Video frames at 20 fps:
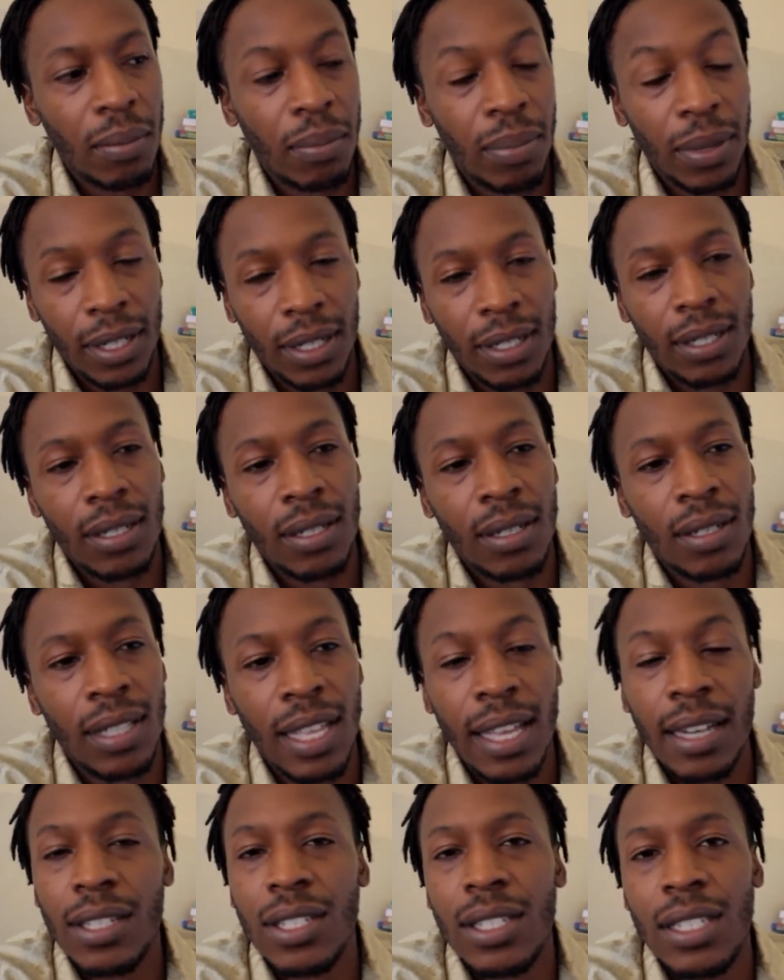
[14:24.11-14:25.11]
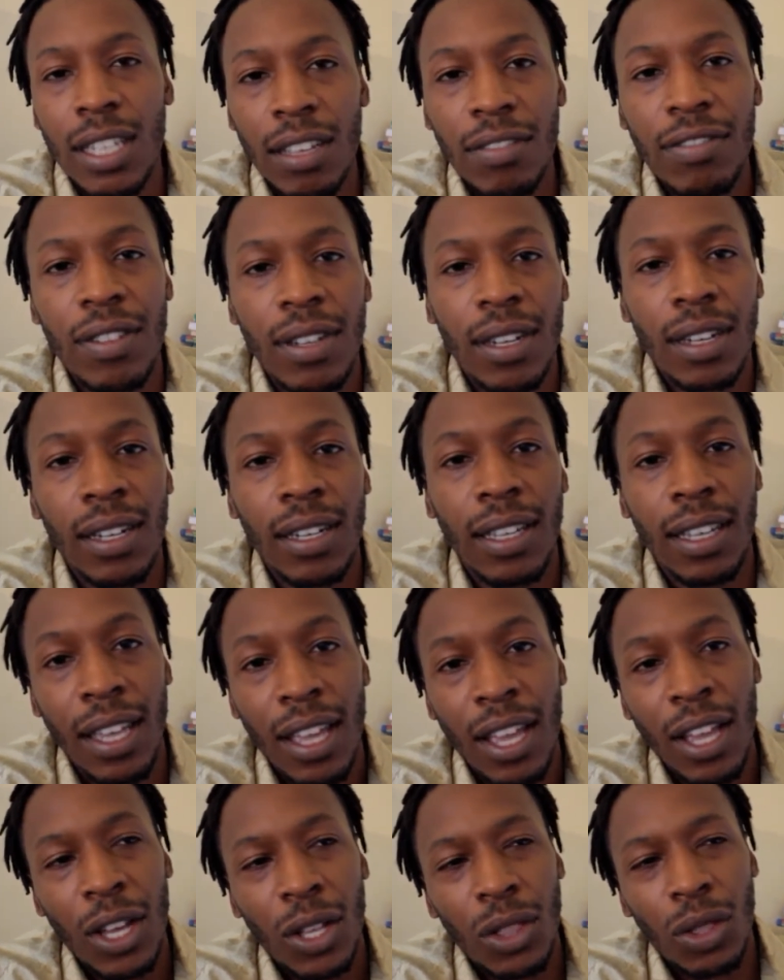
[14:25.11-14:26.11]
but that is definitely
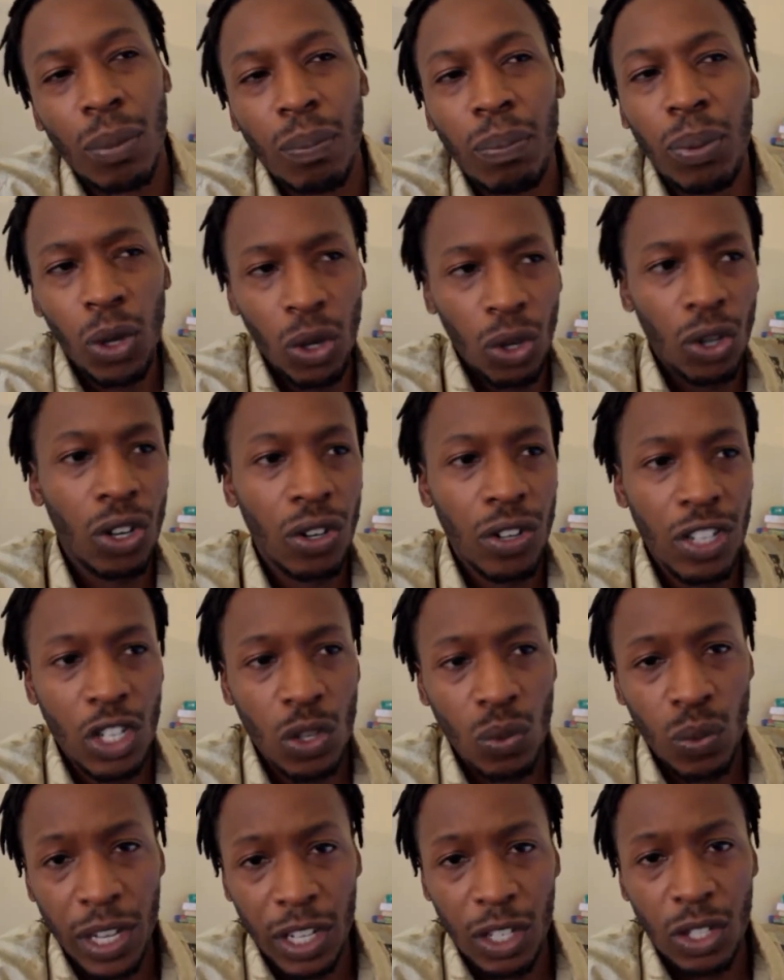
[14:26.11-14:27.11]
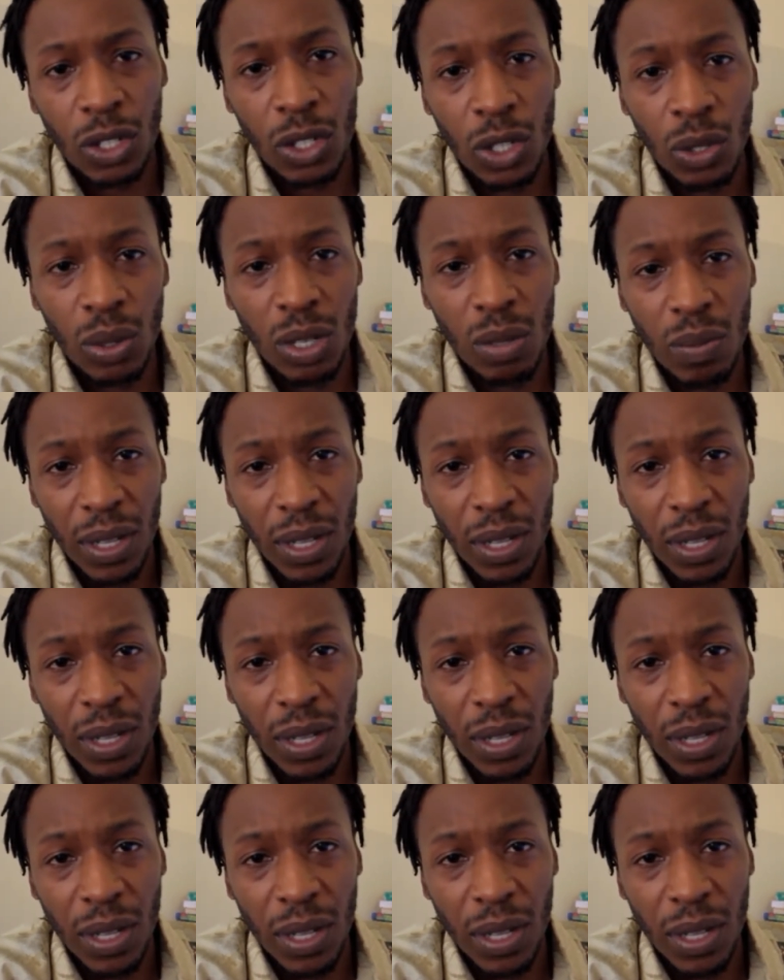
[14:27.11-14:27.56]
the purest way to do it,